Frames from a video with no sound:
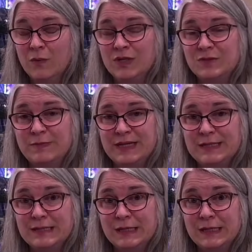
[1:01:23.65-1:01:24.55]
which
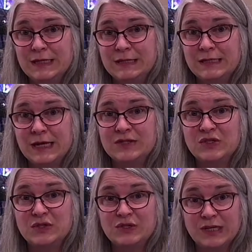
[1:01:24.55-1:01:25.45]
basically tests
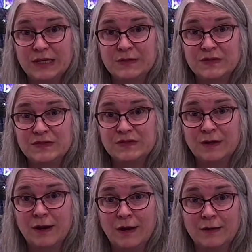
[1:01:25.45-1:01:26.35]
your skills
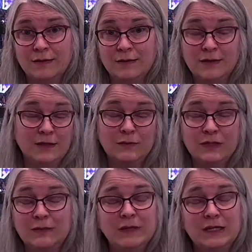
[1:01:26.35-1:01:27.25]
on, that you
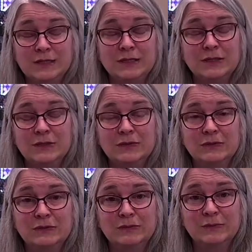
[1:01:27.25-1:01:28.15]
would need
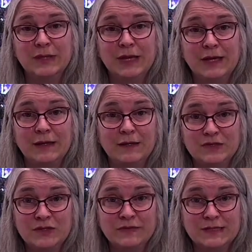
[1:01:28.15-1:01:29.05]
to play a
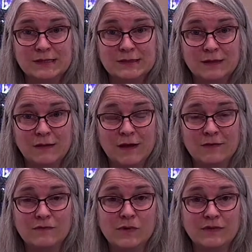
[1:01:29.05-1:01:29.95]
service, a lot
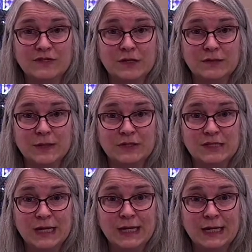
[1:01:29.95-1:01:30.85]
of what we've talked about
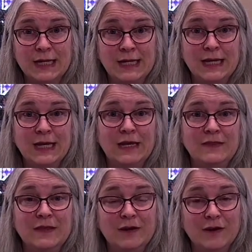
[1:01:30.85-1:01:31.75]
today. And
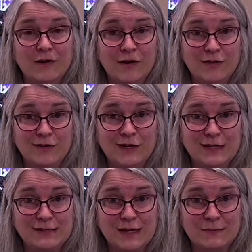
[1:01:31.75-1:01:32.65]
then there are other
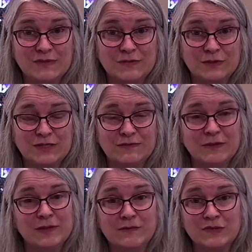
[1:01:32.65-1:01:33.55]
exams for
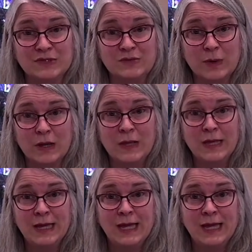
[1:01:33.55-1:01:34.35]
different levels as well.